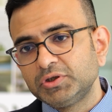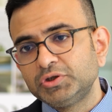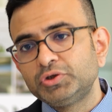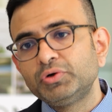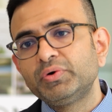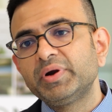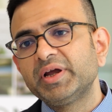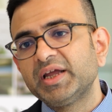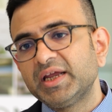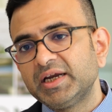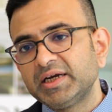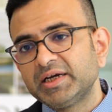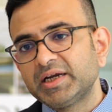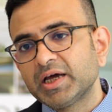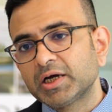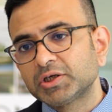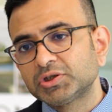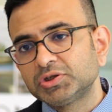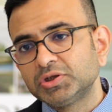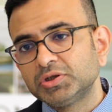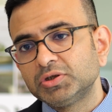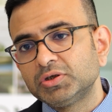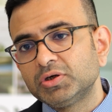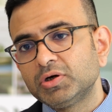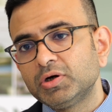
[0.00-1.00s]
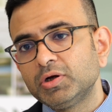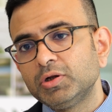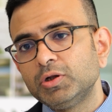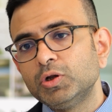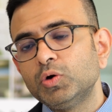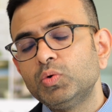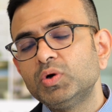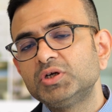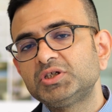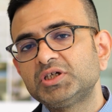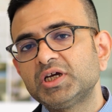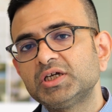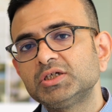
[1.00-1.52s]
during induction or
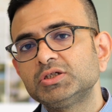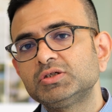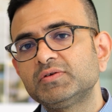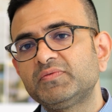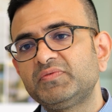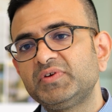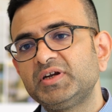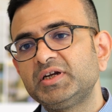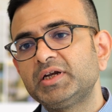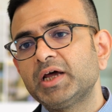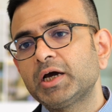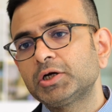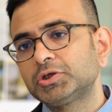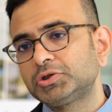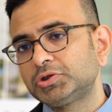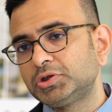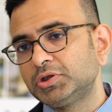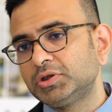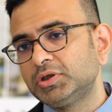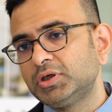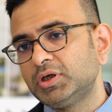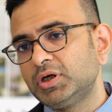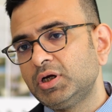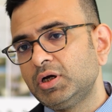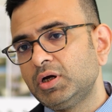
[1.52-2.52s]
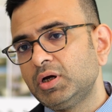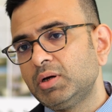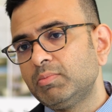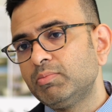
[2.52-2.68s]
lower chances of induction